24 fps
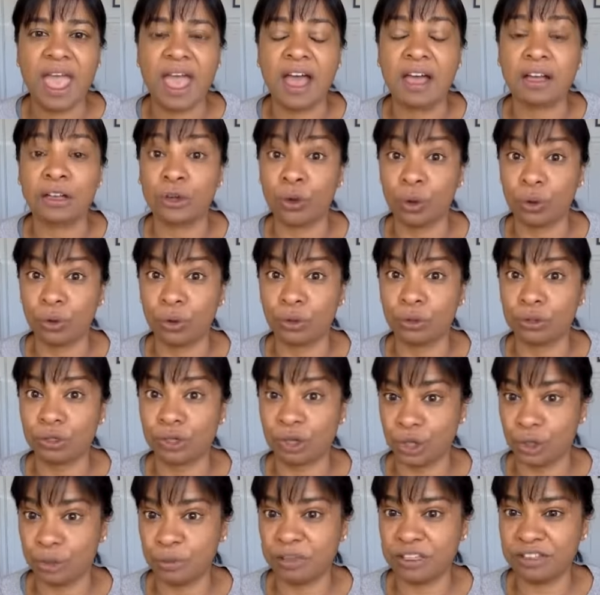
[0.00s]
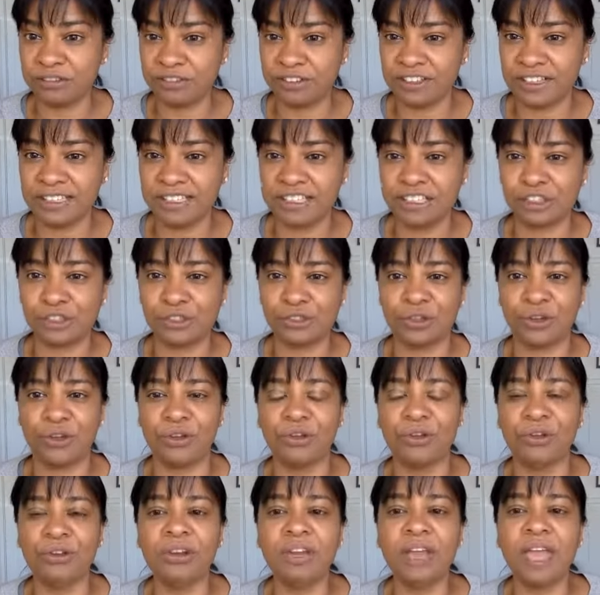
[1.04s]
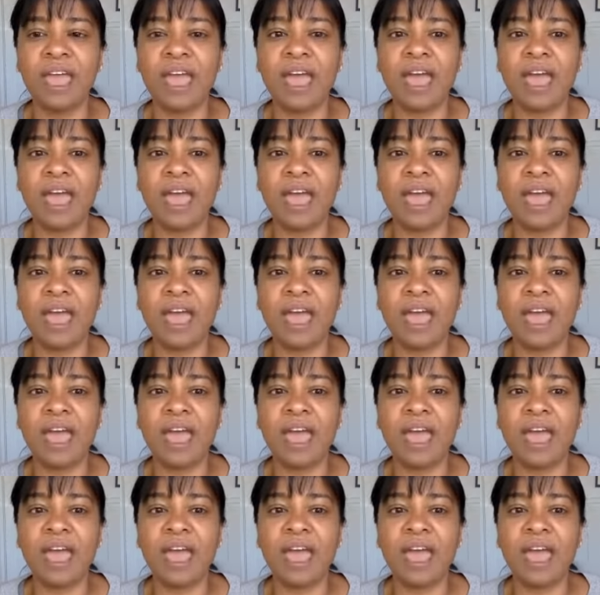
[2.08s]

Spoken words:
called Global Affiliate Zone,